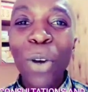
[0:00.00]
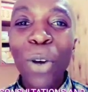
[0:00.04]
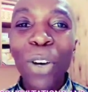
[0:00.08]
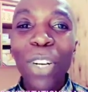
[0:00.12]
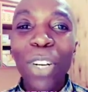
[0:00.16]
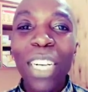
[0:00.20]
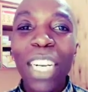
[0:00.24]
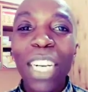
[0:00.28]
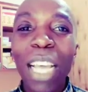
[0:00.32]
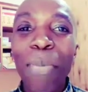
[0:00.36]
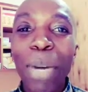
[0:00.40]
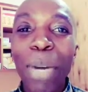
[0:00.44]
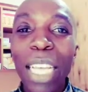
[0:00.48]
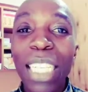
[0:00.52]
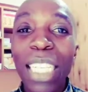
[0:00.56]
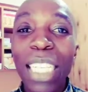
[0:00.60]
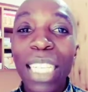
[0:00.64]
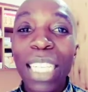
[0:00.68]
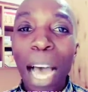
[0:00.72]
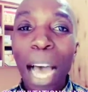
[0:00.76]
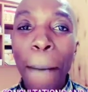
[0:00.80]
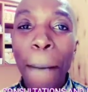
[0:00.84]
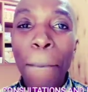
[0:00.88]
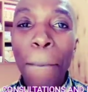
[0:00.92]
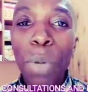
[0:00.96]
We call them the
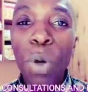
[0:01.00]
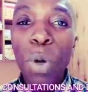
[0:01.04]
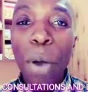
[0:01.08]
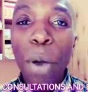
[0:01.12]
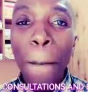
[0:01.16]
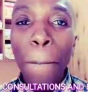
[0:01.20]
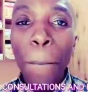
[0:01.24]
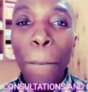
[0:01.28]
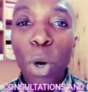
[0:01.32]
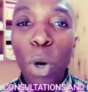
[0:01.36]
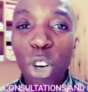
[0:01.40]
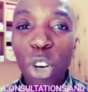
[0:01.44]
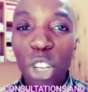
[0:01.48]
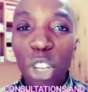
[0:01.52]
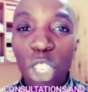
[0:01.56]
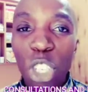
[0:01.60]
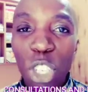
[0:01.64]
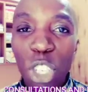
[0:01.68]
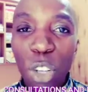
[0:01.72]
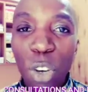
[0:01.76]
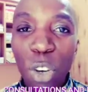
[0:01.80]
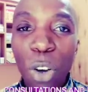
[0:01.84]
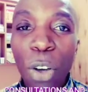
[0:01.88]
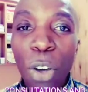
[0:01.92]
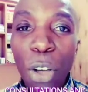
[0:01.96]

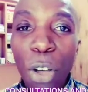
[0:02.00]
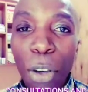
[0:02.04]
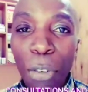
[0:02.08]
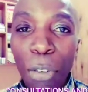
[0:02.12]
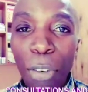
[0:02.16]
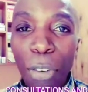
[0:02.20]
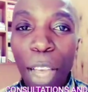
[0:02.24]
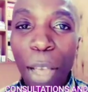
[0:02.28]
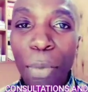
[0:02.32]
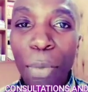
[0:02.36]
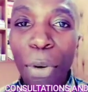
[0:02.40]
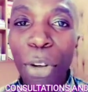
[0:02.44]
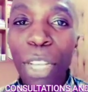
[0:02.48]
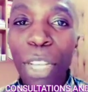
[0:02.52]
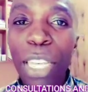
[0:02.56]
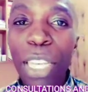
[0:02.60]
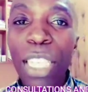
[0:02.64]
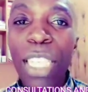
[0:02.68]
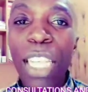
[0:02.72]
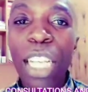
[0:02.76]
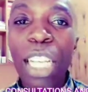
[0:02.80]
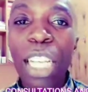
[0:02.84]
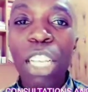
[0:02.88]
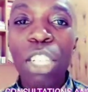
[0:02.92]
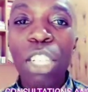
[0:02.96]
submucosal
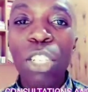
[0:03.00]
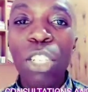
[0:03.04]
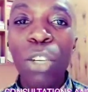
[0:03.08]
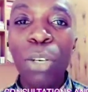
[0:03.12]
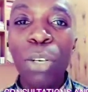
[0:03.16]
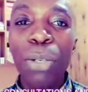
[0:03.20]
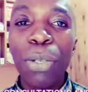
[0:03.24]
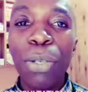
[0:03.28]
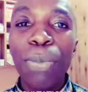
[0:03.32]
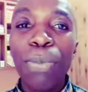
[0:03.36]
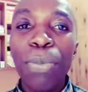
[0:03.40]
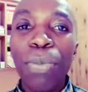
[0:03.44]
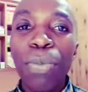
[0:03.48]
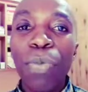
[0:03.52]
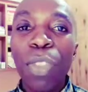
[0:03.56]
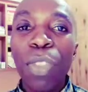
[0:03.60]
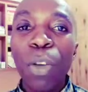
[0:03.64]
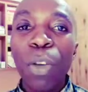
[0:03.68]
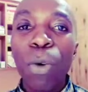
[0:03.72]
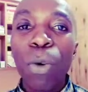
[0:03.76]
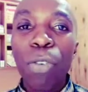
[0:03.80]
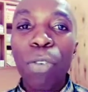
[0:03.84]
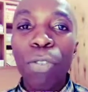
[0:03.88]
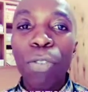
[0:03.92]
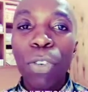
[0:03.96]
fibroids. So
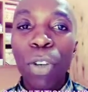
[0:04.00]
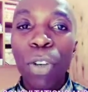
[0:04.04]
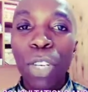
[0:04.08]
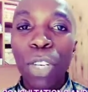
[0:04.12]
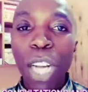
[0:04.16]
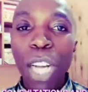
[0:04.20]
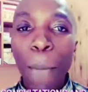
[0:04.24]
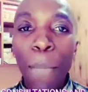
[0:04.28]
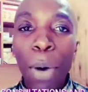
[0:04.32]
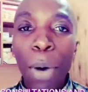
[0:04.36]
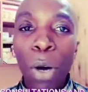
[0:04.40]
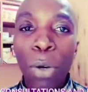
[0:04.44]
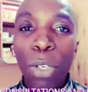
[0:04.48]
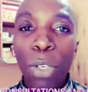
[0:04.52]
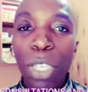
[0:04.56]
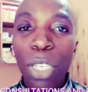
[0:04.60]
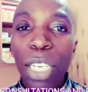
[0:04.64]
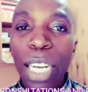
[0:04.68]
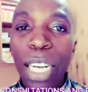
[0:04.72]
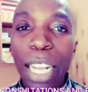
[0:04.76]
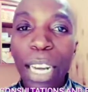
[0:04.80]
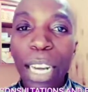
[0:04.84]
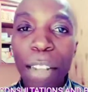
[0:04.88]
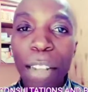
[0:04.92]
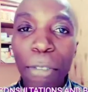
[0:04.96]
we've talked
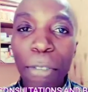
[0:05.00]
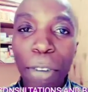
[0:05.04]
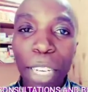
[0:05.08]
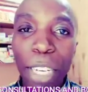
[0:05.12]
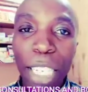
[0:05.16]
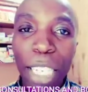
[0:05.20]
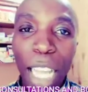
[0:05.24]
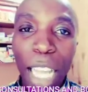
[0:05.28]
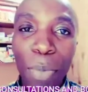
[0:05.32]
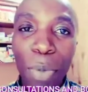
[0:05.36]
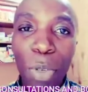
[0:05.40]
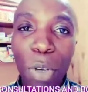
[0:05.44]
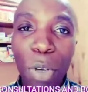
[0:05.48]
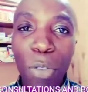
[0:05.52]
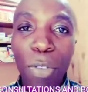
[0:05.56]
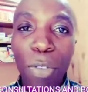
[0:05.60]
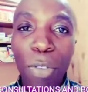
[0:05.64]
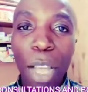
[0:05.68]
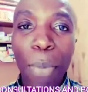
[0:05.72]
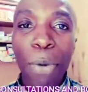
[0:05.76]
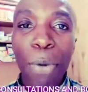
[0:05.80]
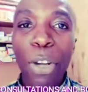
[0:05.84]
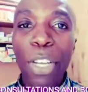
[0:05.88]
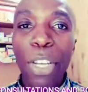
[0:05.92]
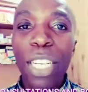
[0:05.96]
about the different types
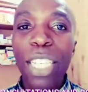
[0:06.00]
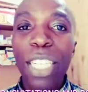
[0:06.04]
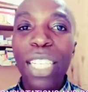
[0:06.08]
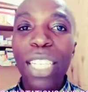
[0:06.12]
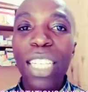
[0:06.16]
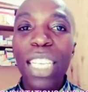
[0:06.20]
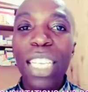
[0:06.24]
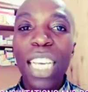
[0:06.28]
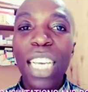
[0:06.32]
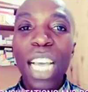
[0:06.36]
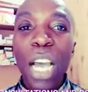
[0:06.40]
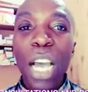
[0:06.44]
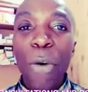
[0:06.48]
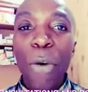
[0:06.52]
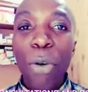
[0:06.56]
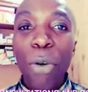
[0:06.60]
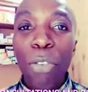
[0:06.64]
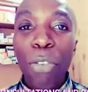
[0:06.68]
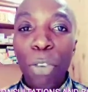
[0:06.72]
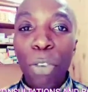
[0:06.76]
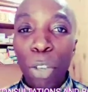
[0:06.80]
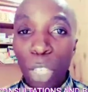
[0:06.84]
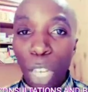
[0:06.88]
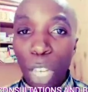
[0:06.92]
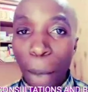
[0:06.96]
of fibroids.
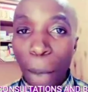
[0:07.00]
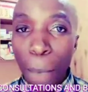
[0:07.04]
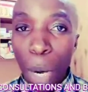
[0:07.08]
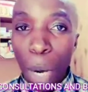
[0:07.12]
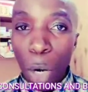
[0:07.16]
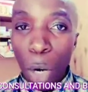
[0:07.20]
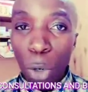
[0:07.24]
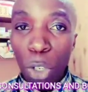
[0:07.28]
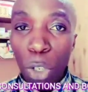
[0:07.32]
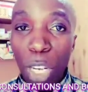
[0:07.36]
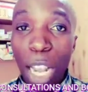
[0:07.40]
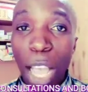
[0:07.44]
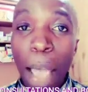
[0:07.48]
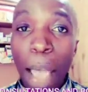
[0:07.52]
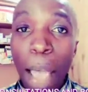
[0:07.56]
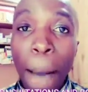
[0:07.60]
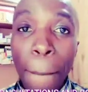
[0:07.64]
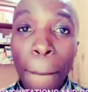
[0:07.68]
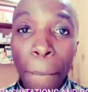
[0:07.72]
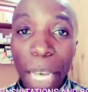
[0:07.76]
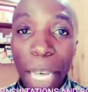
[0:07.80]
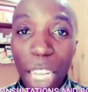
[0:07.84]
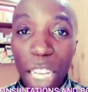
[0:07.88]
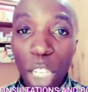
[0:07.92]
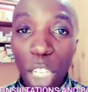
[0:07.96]
We've talked about
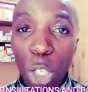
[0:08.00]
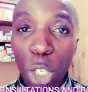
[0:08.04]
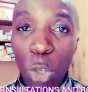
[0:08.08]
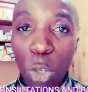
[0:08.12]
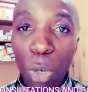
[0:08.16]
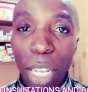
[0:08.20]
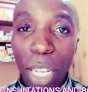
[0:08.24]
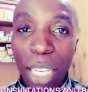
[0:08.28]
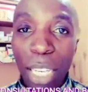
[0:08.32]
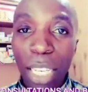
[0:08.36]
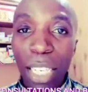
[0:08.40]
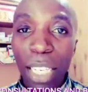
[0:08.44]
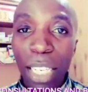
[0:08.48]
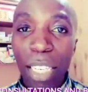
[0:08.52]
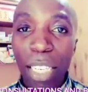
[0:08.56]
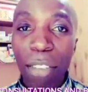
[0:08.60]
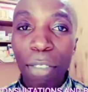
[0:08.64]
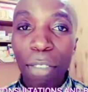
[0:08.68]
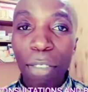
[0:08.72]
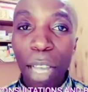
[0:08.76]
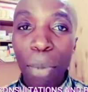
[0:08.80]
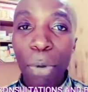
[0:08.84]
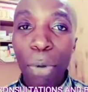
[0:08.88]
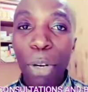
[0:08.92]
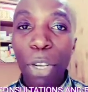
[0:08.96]
the pendiculated
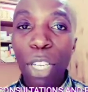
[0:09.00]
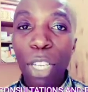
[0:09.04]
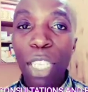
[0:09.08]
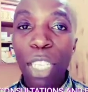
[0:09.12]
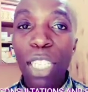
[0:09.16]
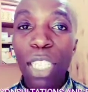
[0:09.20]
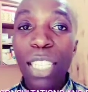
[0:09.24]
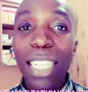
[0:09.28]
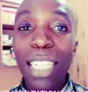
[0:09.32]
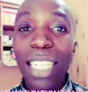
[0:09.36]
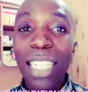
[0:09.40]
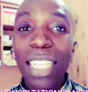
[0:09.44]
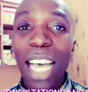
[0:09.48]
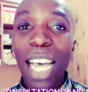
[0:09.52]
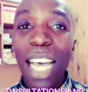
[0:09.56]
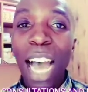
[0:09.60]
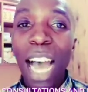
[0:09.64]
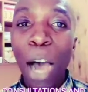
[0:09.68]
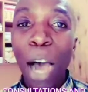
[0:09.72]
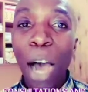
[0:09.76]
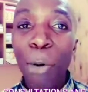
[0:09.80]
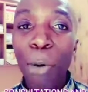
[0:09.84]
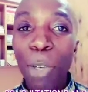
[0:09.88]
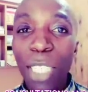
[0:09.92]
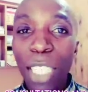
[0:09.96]
fibroids. These
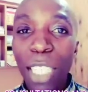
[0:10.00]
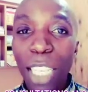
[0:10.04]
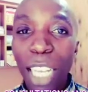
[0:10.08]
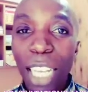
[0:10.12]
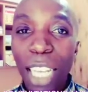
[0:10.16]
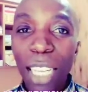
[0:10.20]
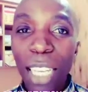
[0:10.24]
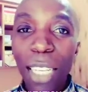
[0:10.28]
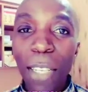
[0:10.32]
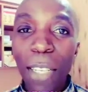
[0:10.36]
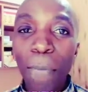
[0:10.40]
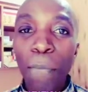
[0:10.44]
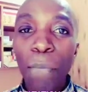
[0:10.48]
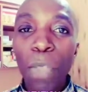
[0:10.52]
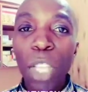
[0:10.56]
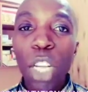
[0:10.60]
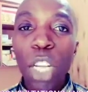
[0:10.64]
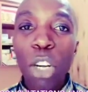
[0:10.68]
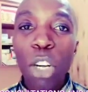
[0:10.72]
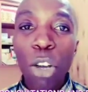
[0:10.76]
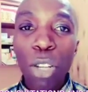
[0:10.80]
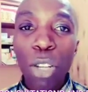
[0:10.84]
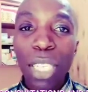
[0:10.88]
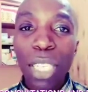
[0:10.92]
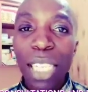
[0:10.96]
are outside.
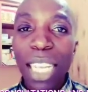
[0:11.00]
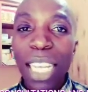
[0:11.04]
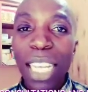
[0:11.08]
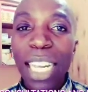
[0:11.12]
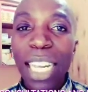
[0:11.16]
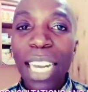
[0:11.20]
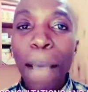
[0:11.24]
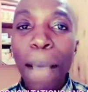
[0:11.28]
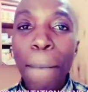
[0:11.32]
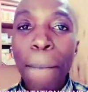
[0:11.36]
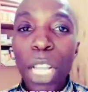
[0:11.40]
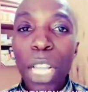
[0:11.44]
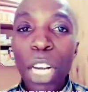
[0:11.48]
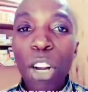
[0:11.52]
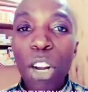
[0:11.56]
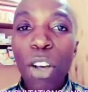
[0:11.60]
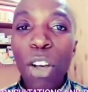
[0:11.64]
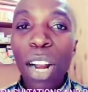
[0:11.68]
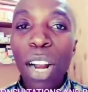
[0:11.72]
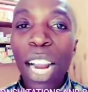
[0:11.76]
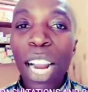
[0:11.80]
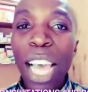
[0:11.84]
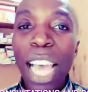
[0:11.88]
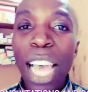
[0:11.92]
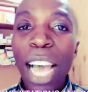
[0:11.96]
Those in the
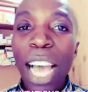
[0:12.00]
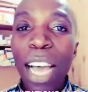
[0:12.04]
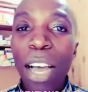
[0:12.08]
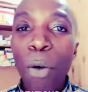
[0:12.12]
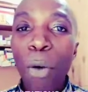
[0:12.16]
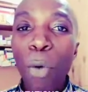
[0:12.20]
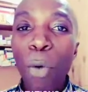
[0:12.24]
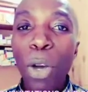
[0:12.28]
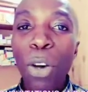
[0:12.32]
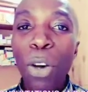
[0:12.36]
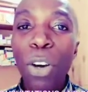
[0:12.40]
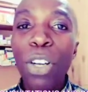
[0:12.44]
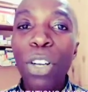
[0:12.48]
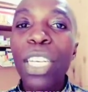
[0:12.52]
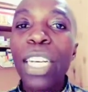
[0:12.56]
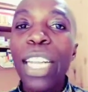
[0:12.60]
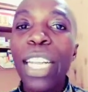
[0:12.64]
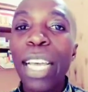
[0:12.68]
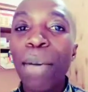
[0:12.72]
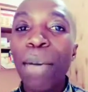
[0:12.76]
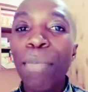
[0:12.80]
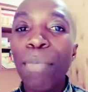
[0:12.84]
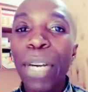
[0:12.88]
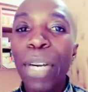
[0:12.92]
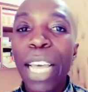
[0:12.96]
middle layer, we call
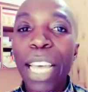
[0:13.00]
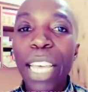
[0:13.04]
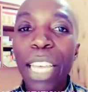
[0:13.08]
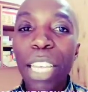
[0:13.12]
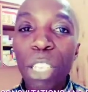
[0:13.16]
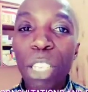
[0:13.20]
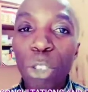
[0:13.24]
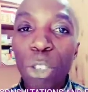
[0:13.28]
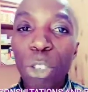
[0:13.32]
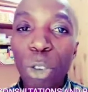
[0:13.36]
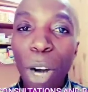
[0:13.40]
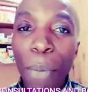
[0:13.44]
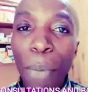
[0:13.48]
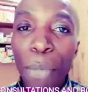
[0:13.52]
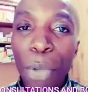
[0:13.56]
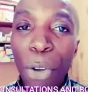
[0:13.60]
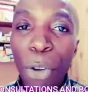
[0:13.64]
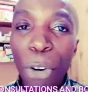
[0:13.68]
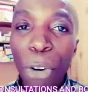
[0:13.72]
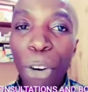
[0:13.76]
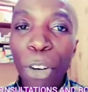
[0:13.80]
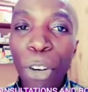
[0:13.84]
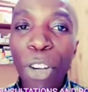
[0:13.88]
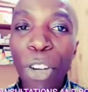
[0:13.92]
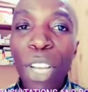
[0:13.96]
them the
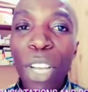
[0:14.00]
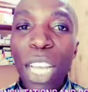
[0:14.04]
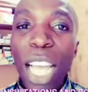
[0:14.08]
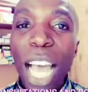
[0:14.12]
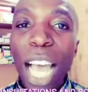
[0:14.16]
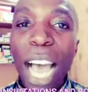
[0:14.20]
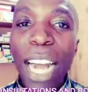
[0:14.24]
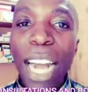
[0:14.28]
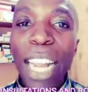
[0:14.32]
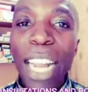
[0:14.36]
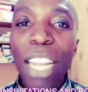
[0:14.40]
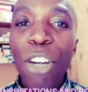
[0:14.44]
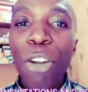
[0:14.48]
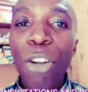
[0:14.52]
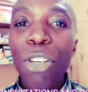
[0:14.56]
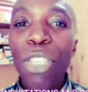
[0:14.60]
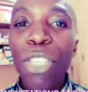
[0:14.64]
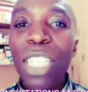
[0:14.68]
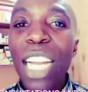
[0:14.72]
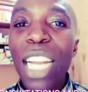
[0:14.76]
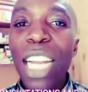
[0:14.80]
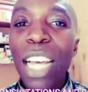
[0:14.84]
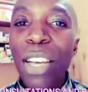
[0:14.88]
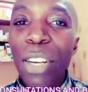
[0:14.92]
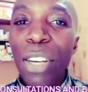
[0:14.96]
intramural. And then
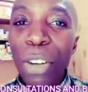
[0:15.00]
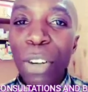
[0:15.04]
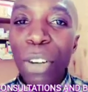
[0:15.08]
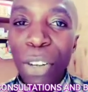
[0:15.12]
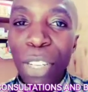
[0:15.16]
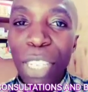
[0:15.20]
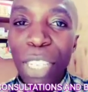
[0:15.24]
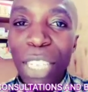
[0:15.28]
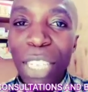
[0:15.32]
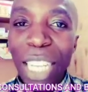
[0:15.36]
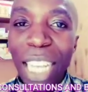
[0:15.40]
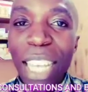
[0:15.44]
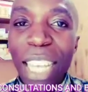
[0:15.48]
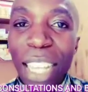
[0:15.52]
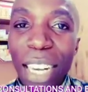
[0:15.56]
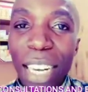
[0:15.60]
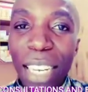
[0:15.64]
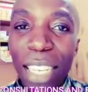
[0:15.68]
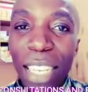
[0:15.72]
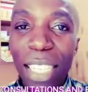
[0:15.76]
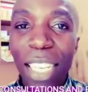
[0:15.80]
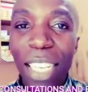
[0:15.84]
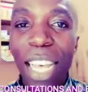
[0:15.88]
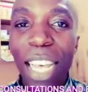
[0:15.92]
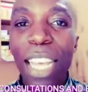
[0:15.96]
those
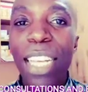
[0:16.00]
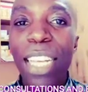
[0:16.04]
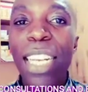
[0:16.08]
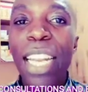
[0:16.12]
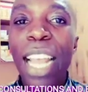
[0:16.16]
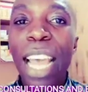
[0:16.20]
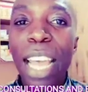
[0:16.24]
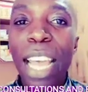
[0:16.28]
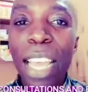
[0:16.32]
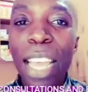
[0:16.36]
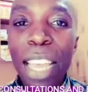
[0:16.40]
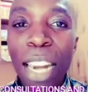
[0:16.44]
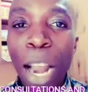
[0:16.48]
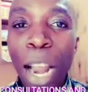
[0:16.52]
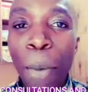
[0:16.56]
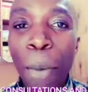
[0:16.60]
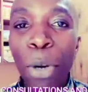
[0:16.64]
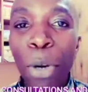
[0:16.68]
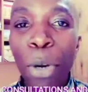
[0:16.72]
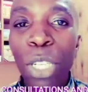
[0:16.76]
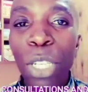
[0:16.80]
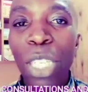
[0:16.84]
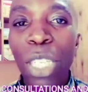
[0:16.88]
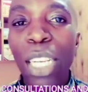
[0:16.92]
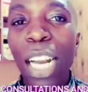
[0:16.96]
inside, the
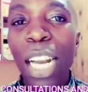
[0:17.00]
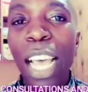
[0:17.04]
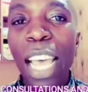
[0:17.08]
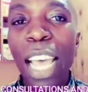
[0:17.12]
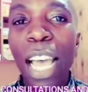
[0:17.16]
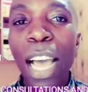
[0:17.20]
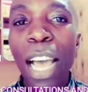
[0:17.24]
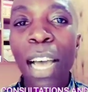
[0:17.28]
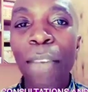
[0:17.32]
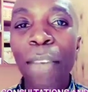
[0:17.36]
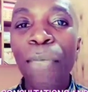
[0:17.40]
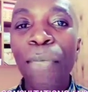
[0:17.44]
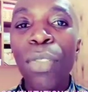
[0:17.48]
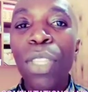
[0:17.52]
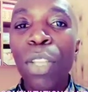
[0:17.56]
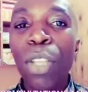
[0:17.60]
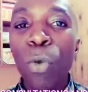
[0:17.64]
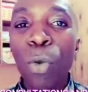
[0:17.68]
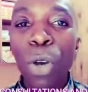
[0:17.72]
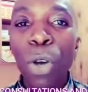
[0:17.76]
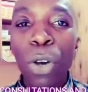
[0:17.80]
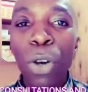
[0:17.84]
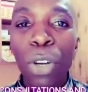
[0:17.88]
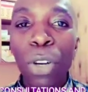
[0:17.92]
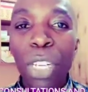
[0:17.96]
innermost layer,
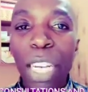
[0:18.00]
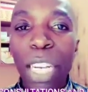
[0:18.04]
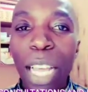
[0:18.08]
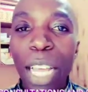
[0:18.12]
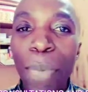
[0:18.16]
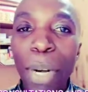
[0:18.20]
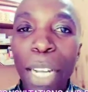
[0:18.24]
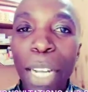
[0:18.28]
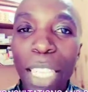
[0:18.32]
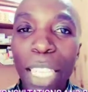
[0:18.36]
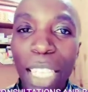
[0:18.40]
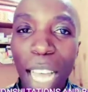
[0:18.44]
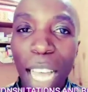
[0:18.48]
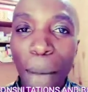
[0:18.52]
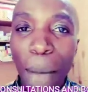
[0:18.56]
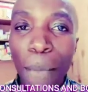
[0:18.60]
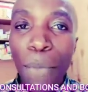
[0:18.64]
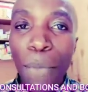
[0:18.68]
we call them the